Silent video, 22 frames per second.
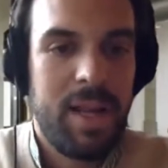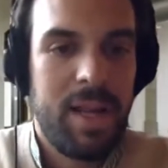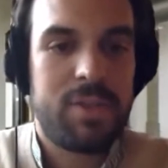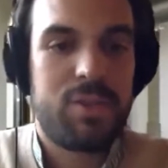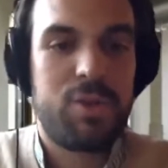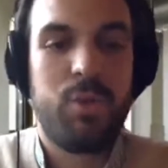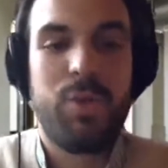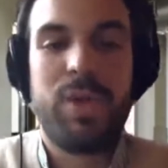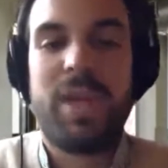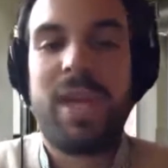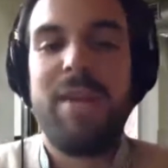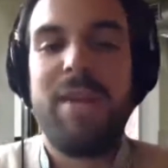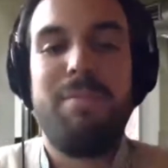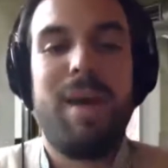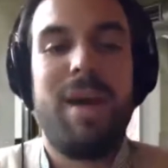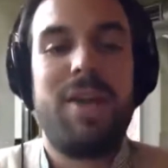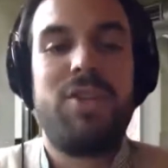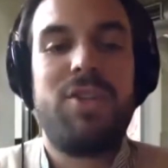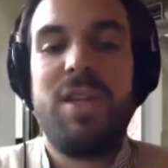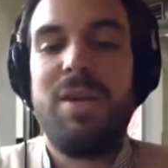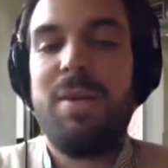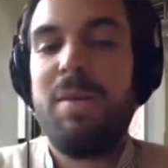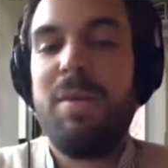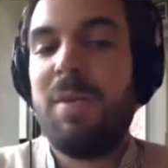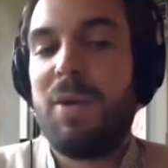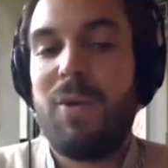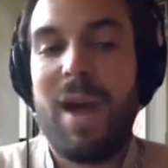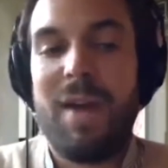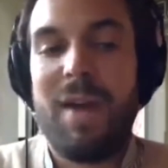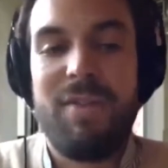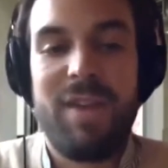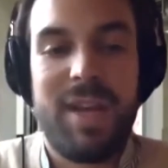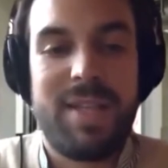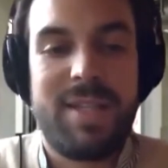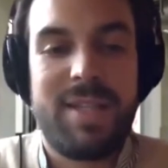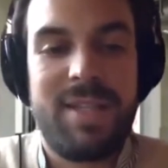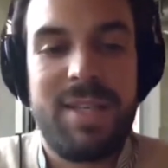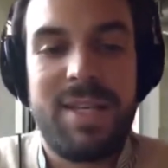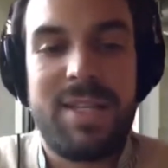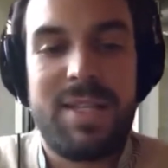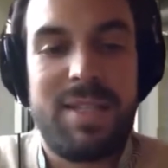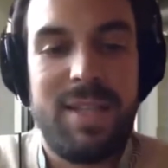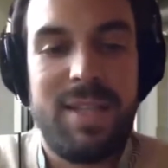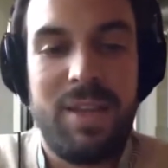And so we can imagine him arriving at
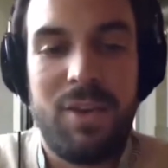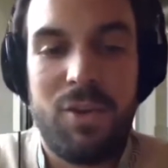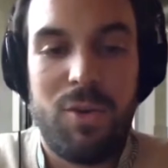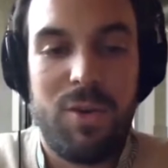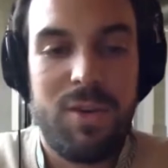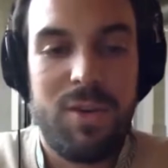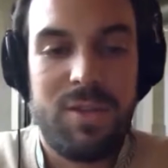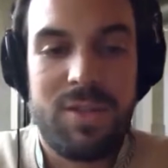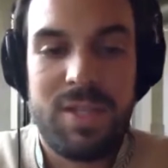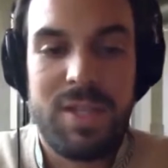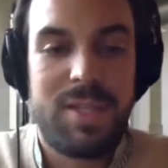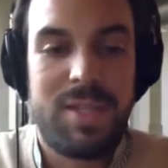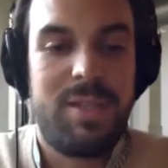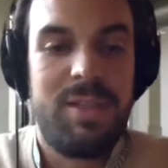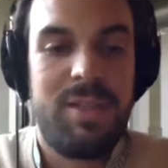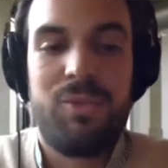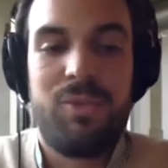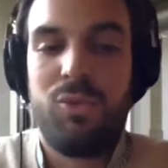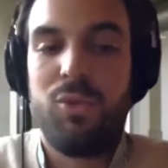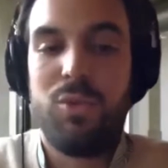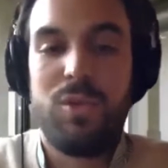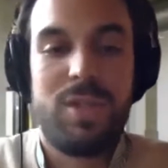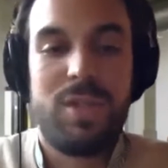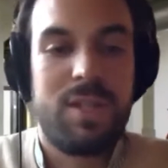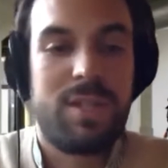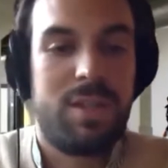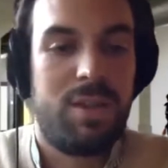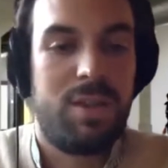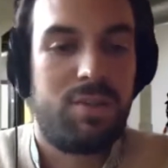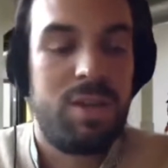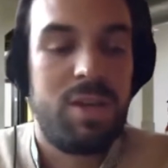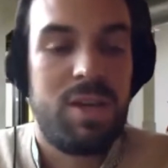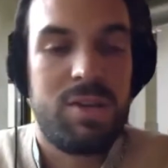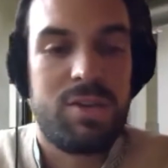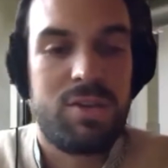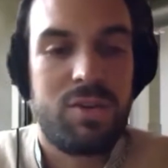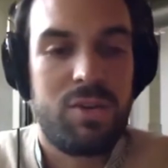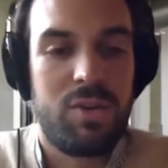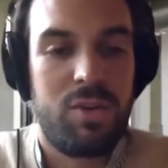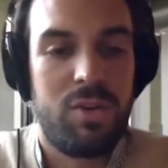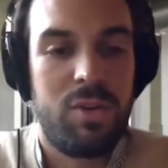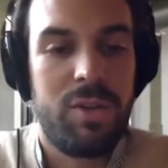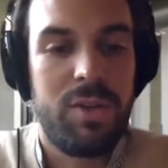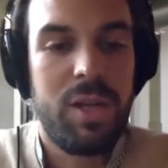60 or 62, 63 years
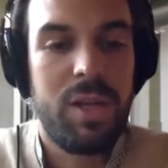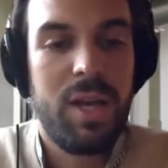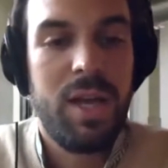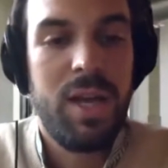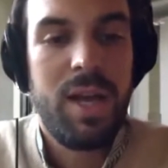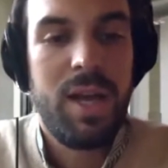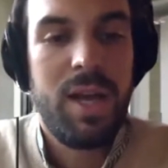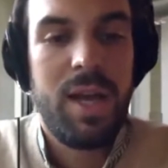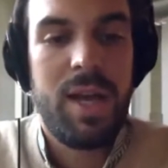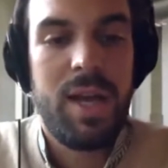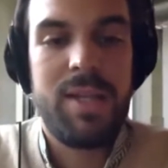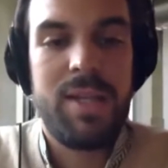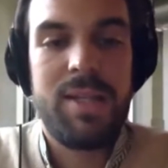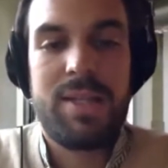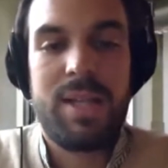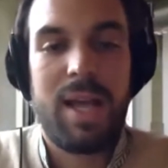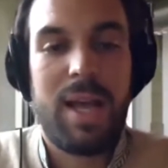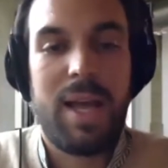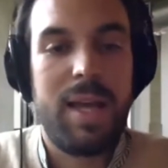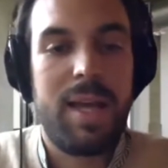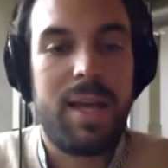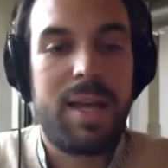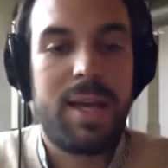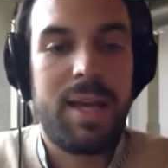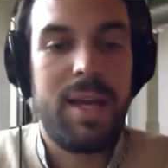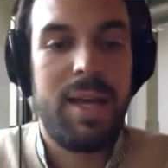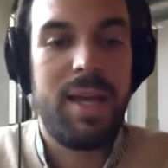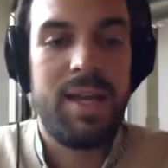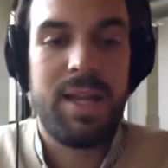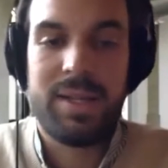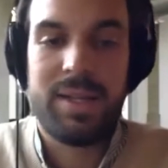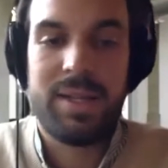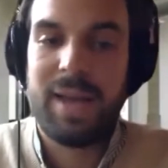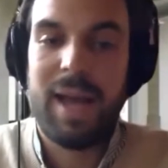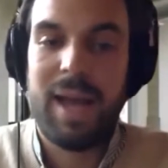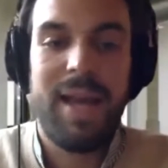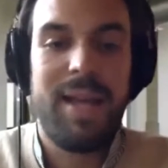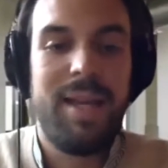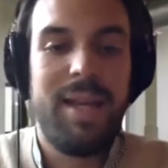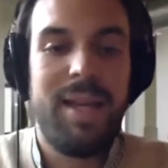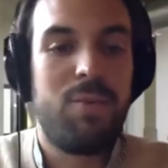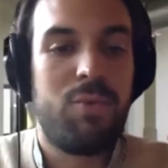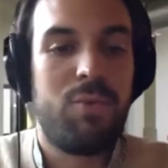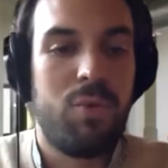old, and he's like in a
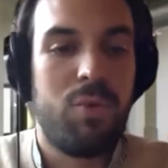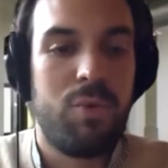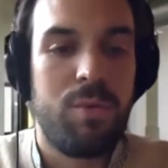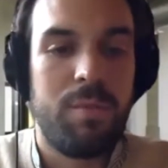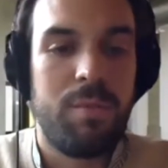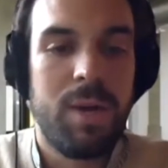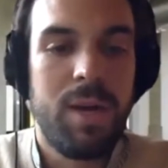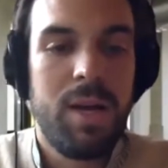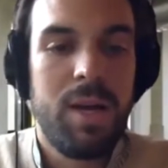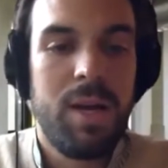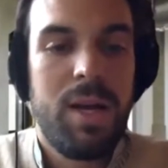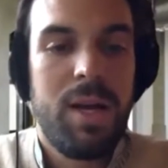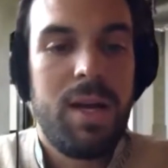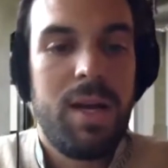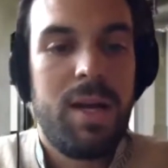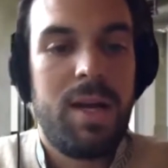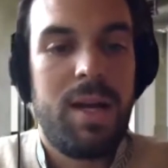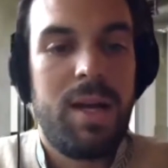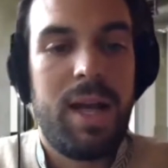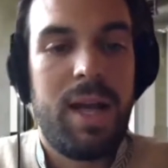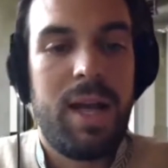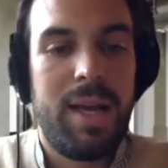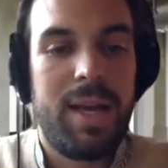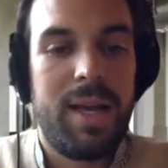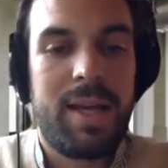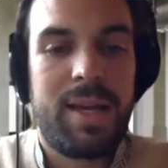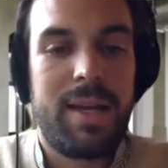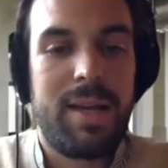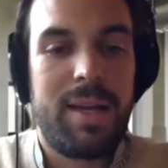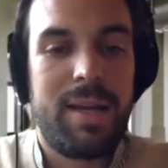tiny room, like